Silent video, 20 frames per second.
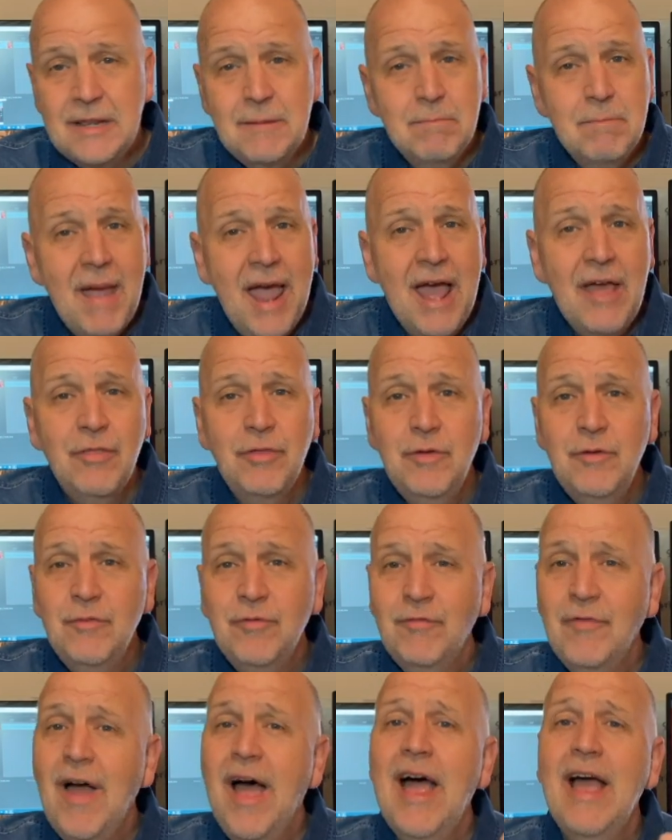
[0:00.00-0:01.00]
Matthew
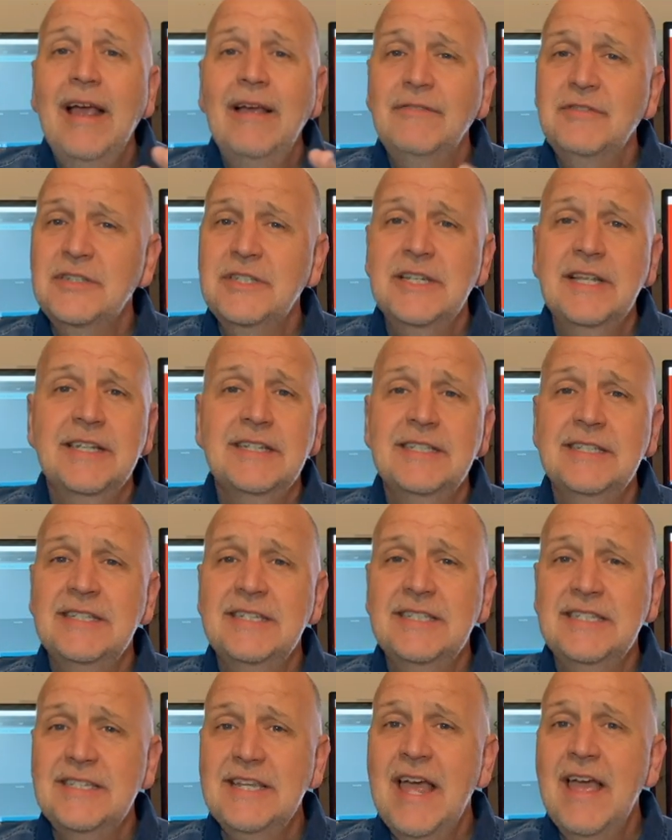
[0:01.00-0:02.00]
5, 6, and
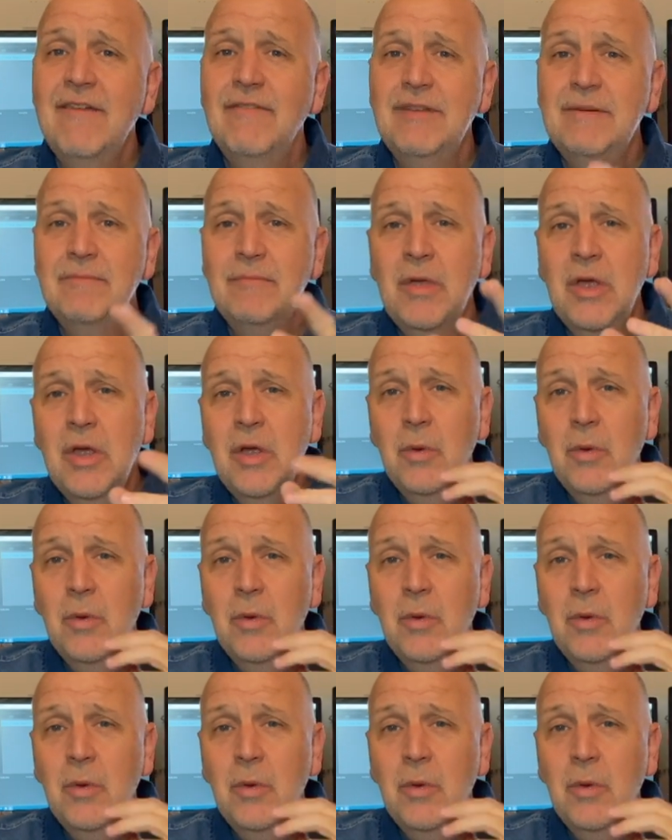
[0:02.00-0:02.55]
7,